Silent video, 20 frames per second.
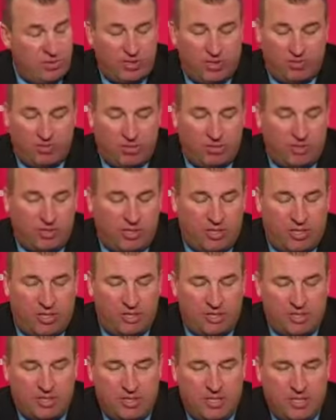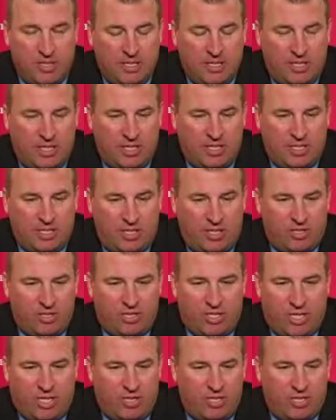Um, some of the things I said on
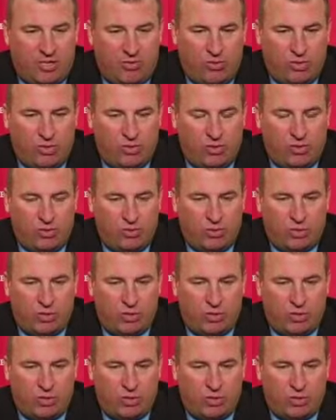Saturday are really true.